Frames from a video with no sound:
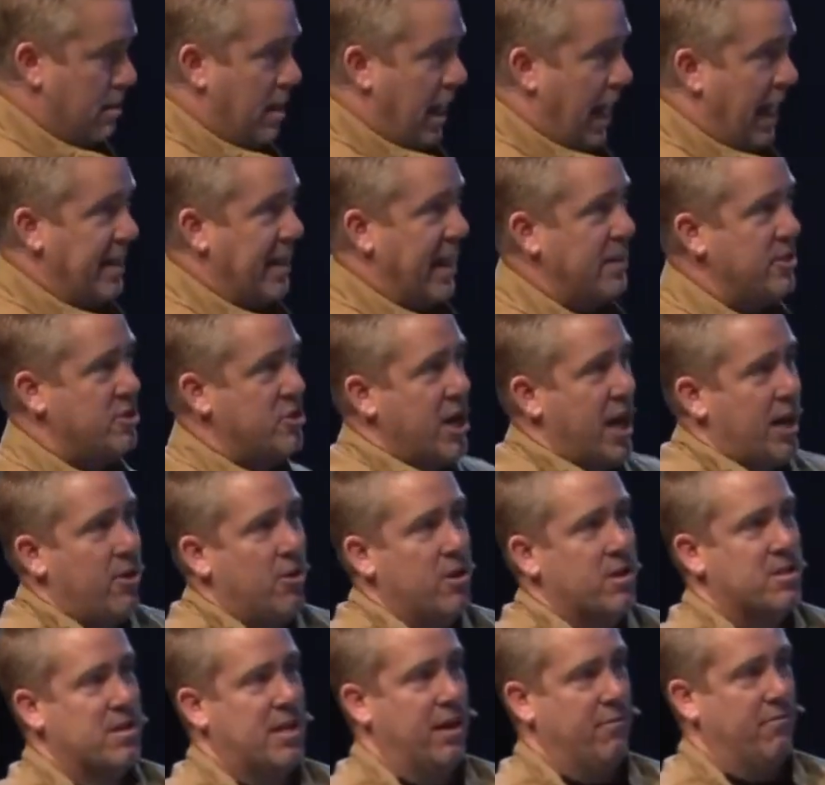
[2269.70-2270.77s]
And then
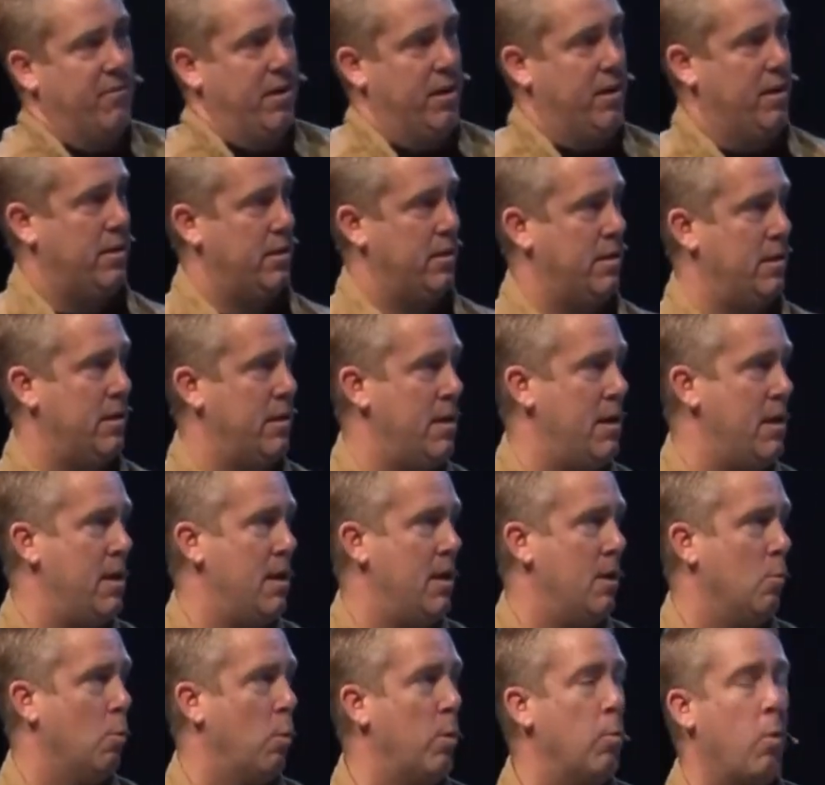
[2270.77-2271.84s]
generous giver.
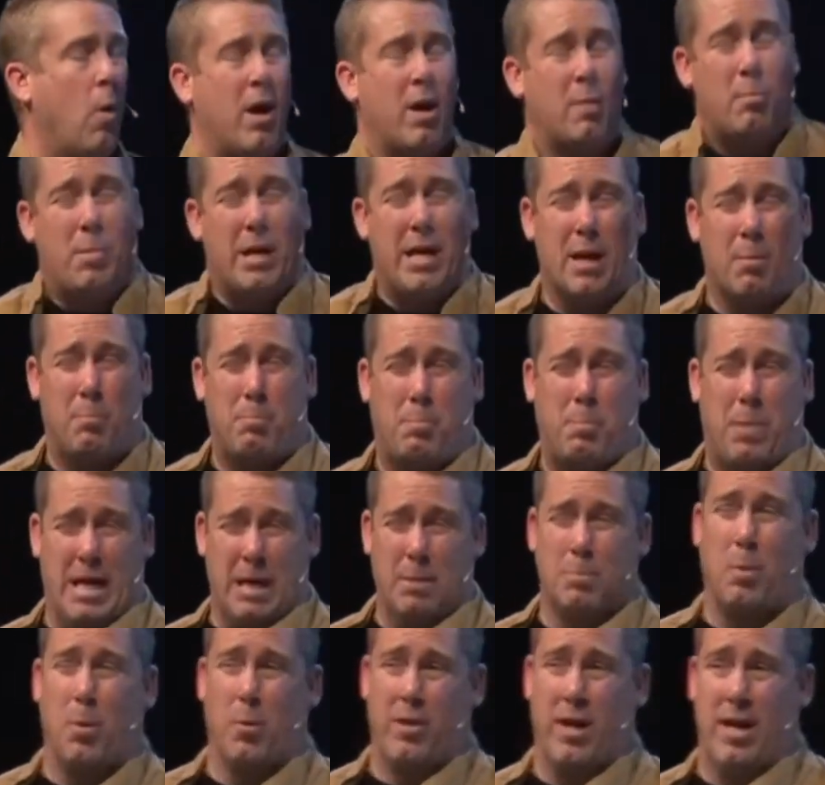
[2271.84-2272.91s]
We want to be a
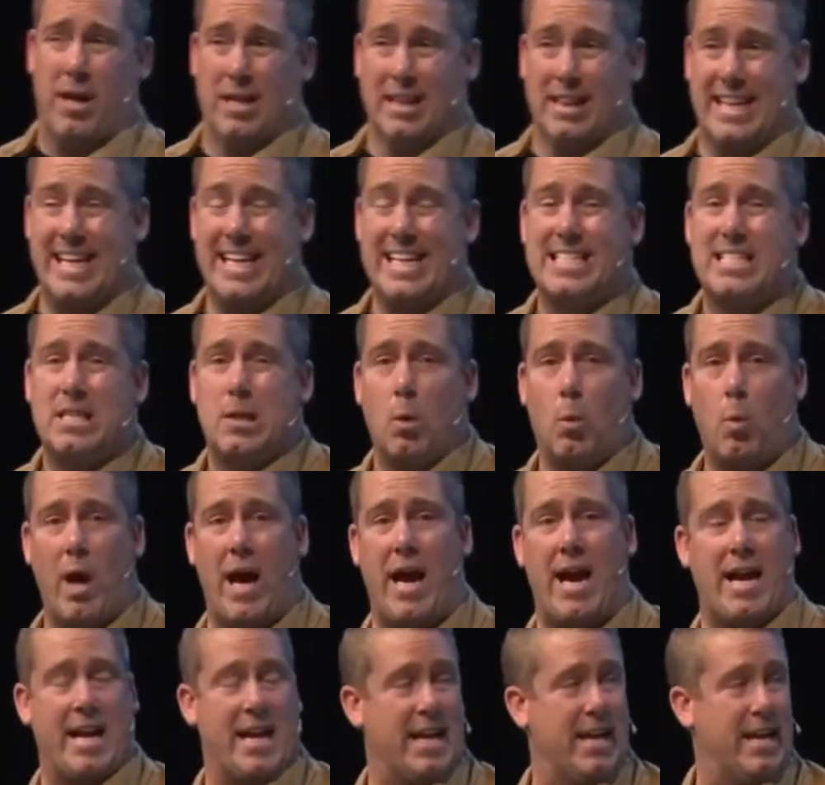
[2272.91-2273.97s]
people that leads the
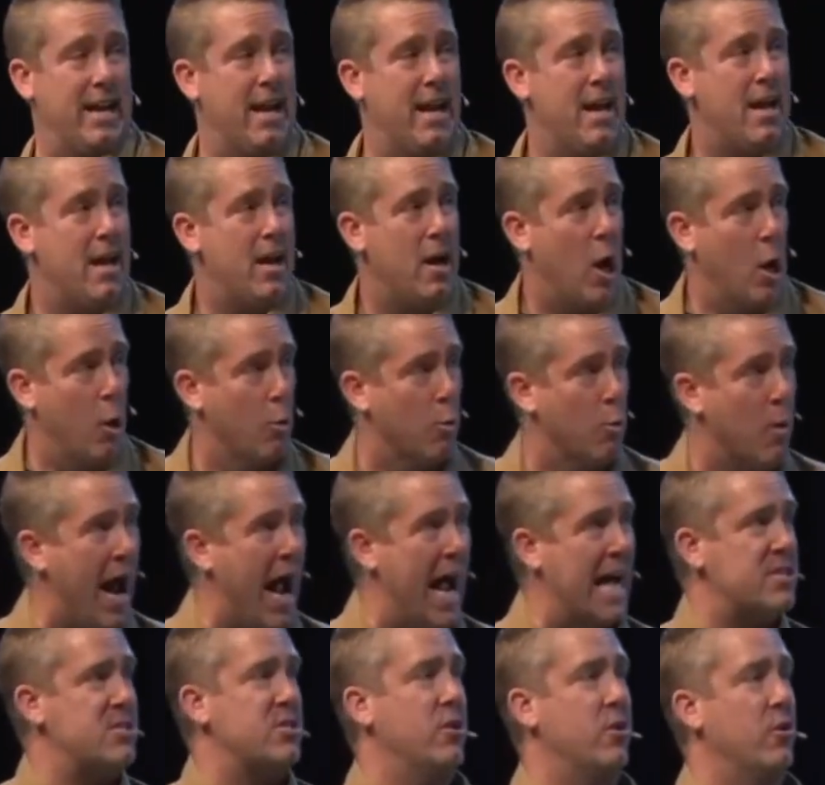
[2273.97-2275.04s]
way in
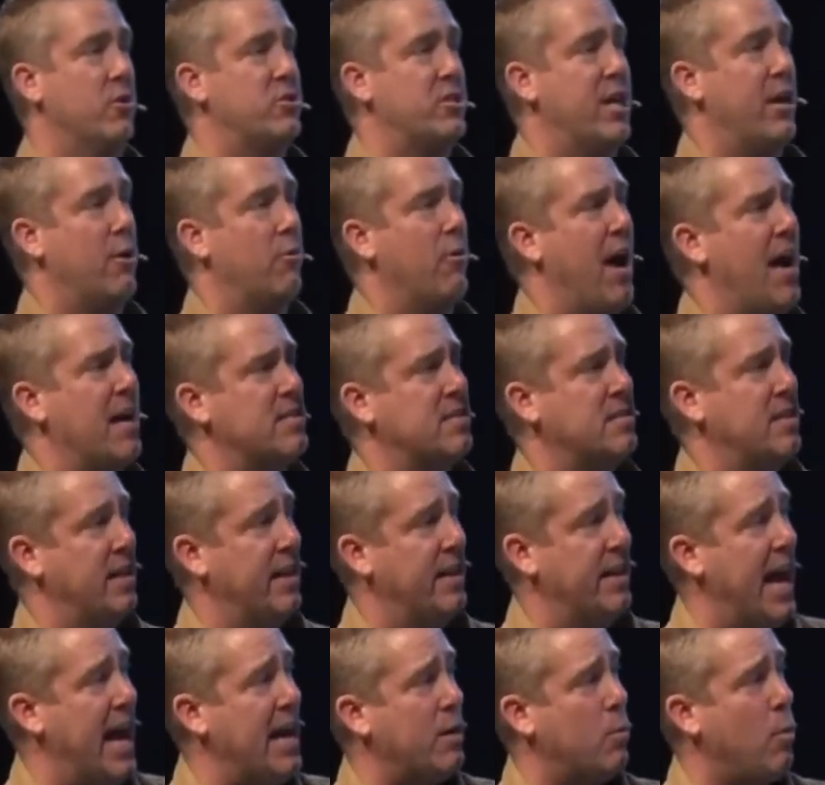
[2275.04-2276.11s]
irrational generosity.
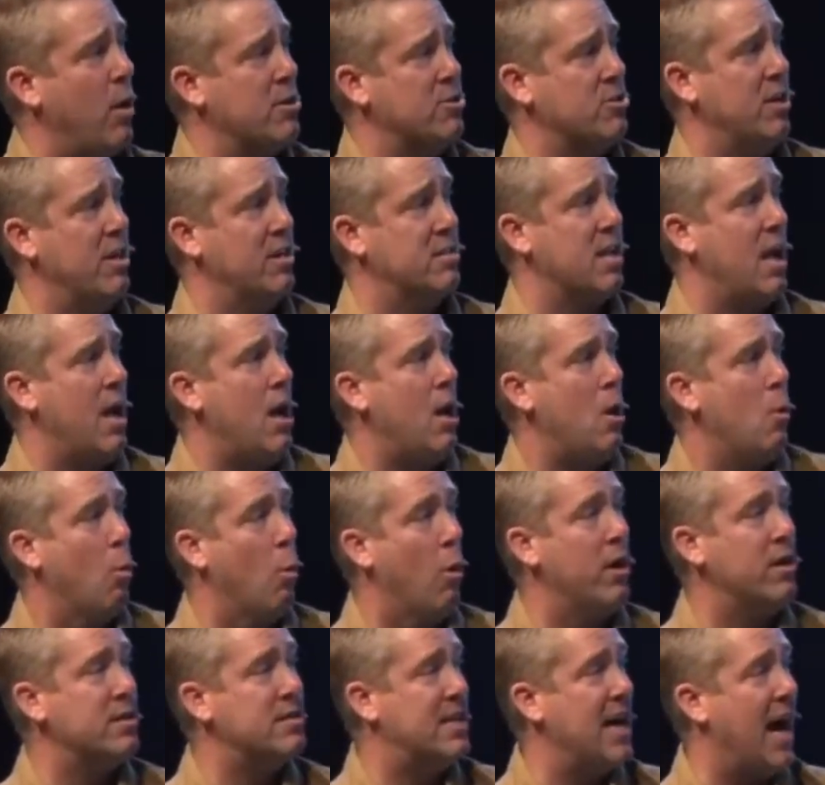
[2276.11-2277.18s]
And that question is,
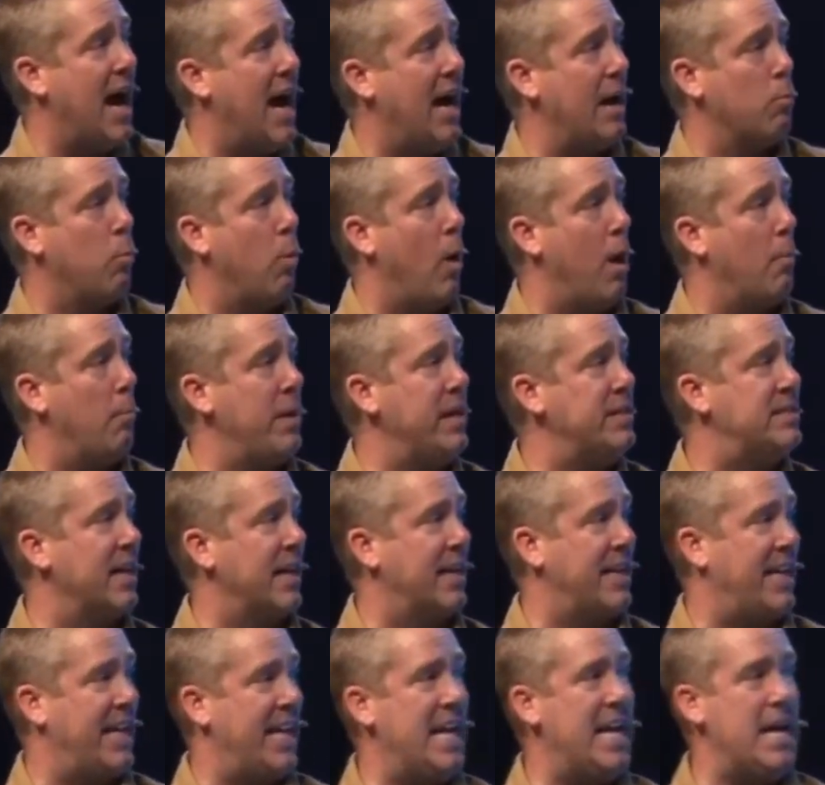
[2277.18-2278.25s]
what does God want me to
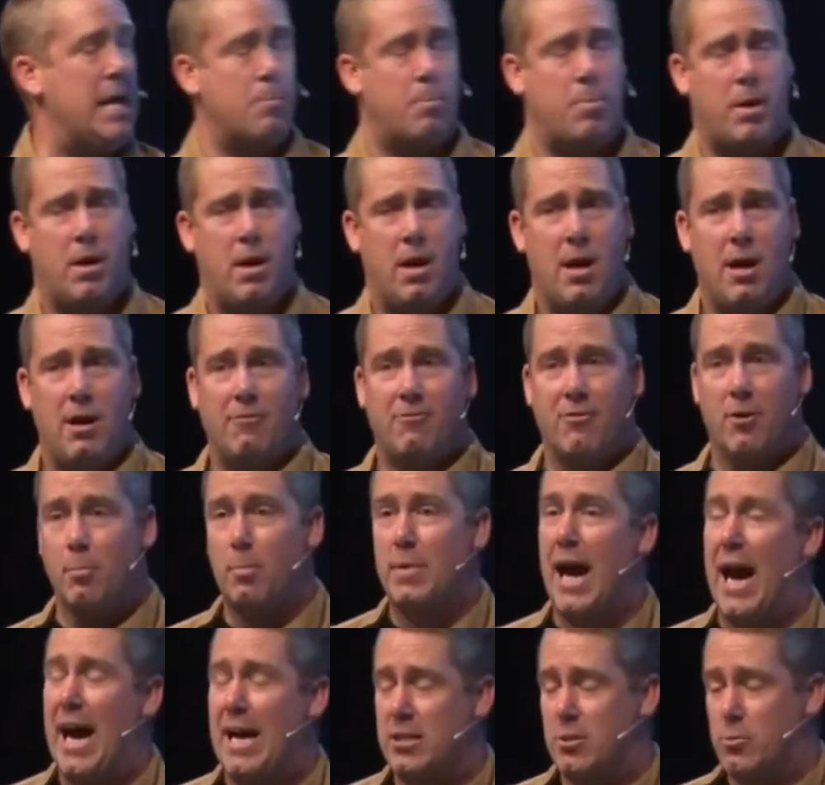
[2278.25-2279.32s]
keep from
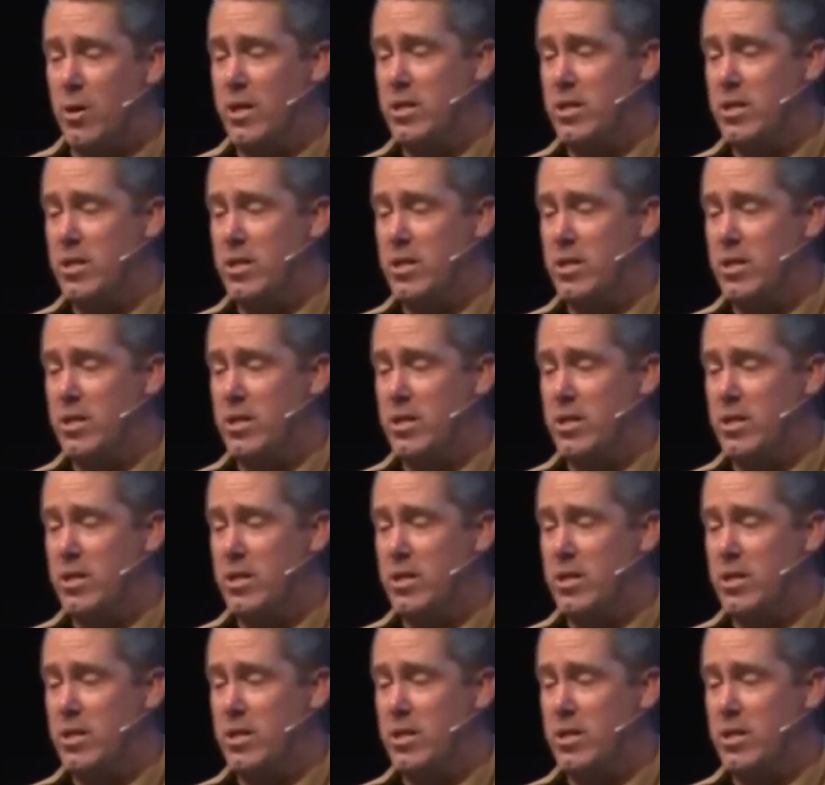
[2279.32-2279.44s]
God's